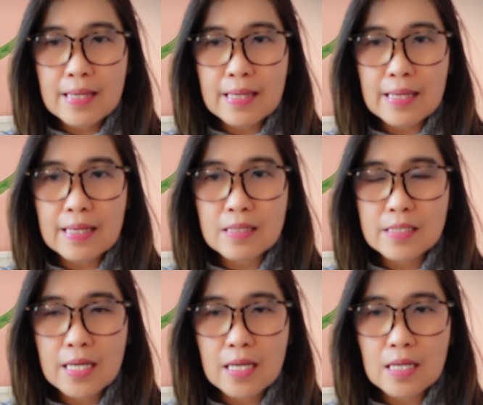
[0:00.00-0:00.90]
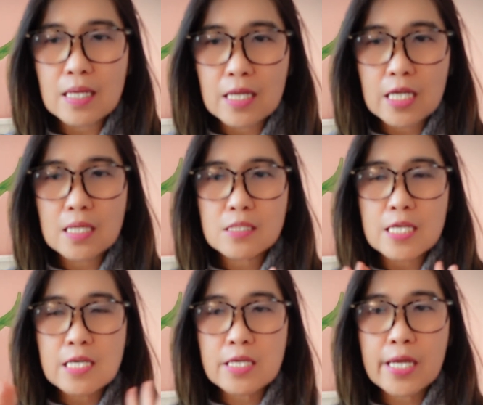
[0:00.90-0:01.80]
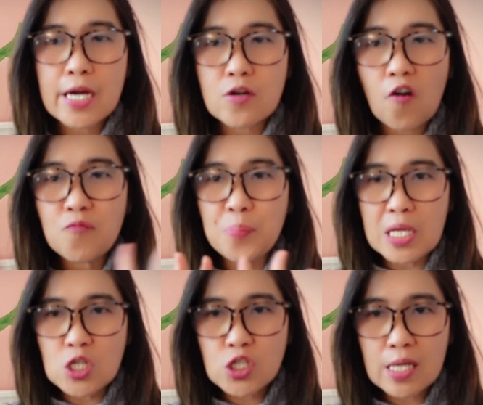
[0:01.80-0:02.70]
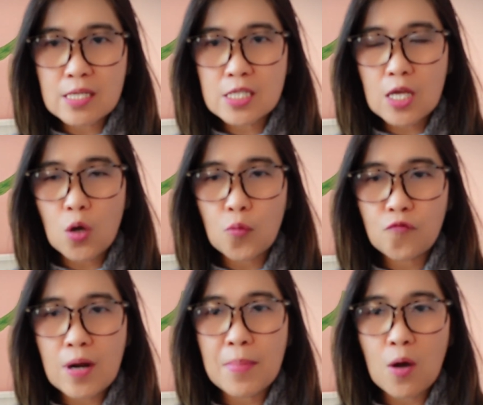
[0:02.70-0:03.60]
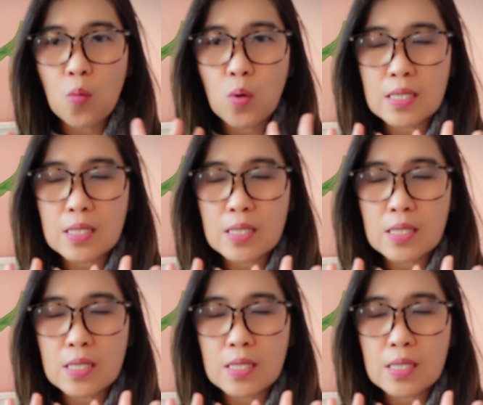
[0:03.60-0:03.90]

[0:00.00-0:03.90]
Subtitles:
and taking care of patients from a